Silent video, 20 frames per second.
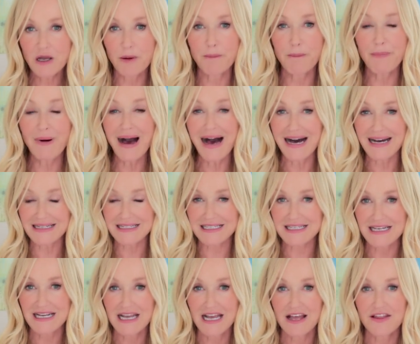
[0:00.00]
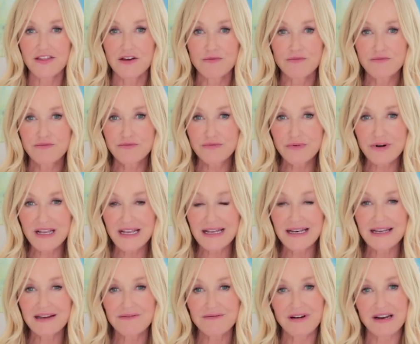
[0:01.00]
But the
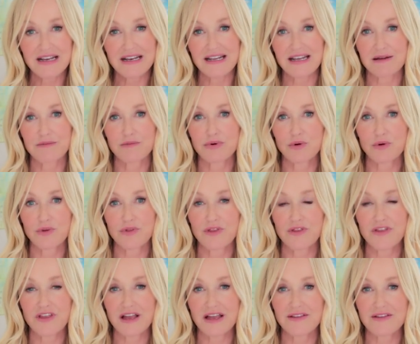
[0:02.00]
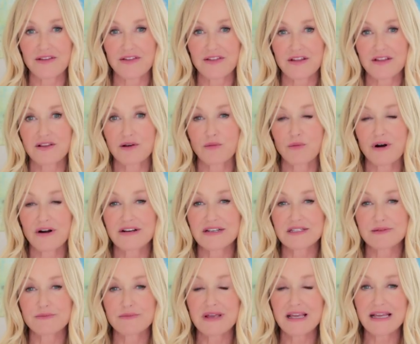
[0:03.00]
really, really important thing, and the thing that
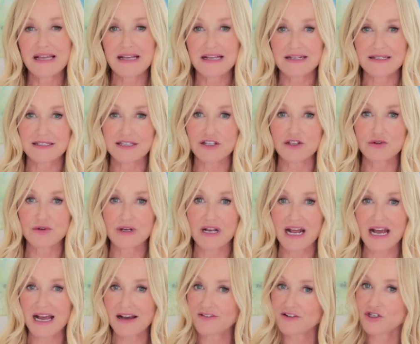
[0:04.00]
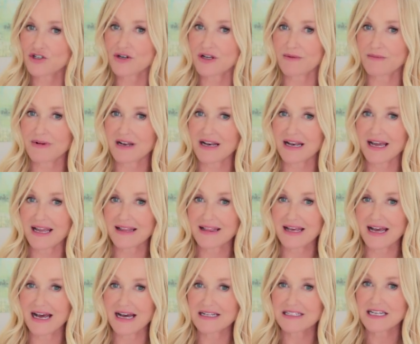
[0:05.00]
worries me, is that you can have a treatment like
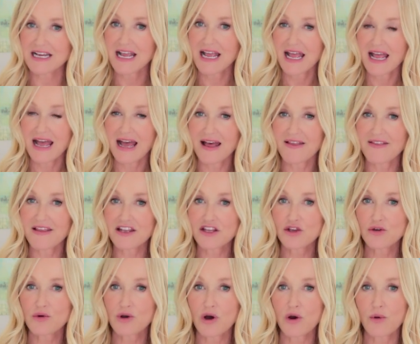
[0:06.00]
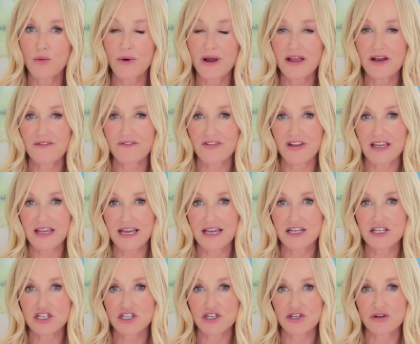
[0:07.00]
that, and then you go away on
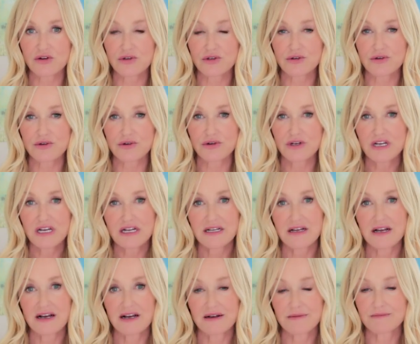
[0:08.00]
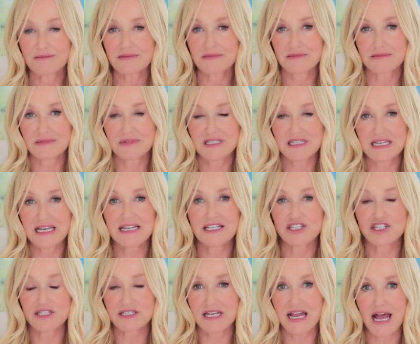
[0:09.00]
vacation or your um, skin
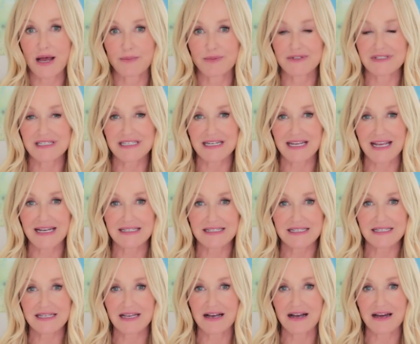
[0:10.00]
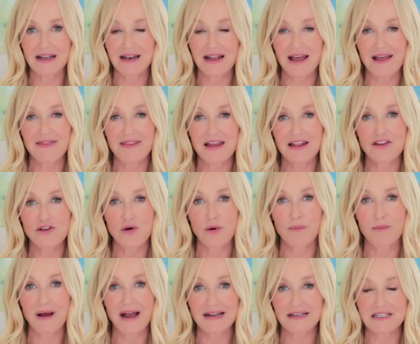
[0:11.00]
just happens to get sun, and then you're
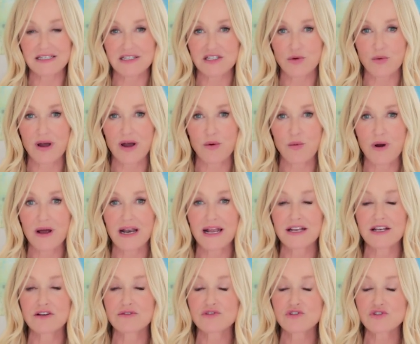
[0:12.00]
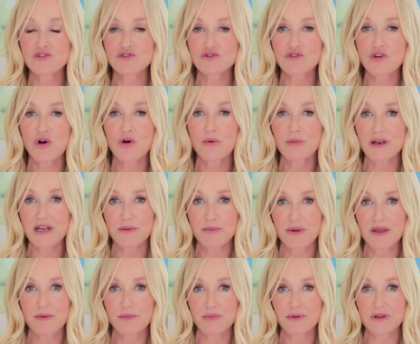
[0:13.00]
back to square one. I know so many
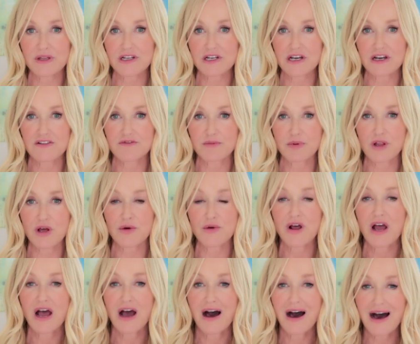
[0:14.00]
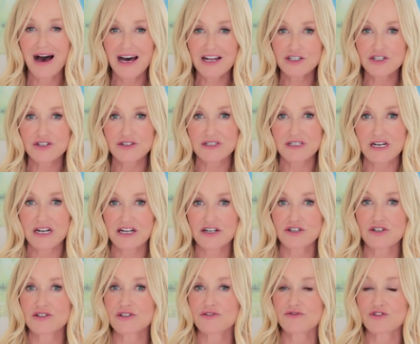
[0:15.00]
people that have blown hundreds and
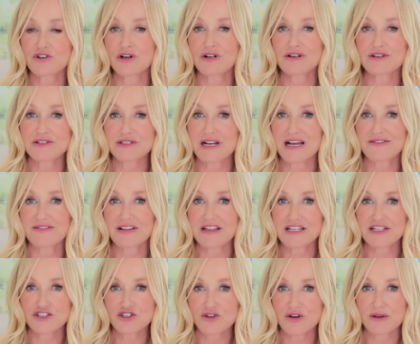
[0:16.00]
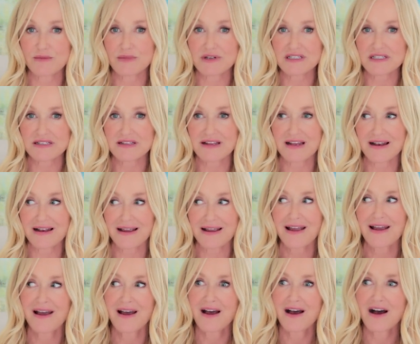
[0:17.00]
hundreds of dollars on having these treatments, and they're like,
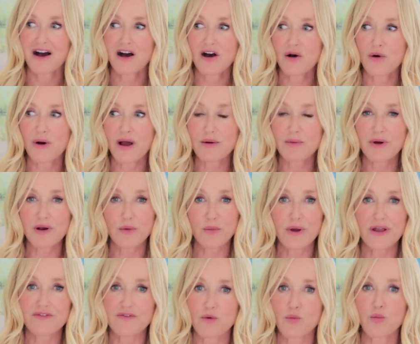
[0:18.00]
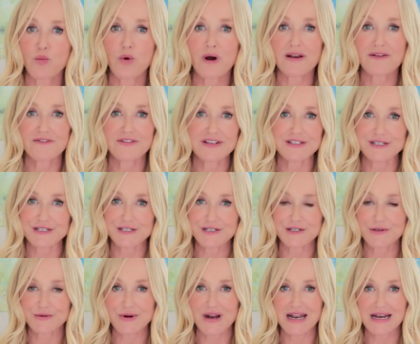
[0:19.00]
oh, I went away for one visit to
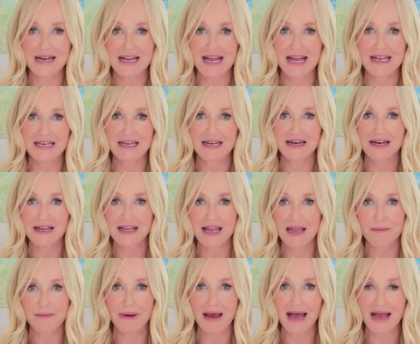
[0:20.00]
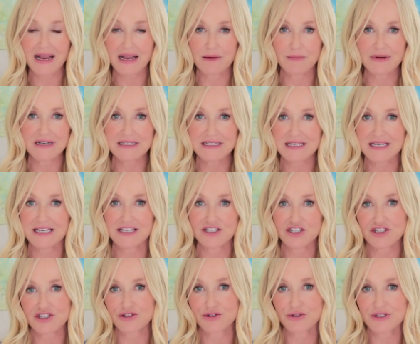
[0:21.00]
the Grand Canyon and came back, and my skin
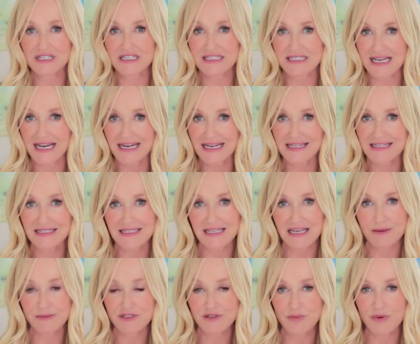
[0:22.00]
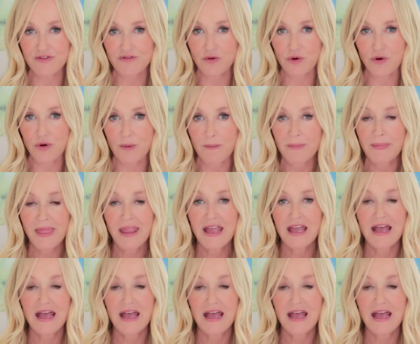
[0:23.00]
just looked exactly the same as before.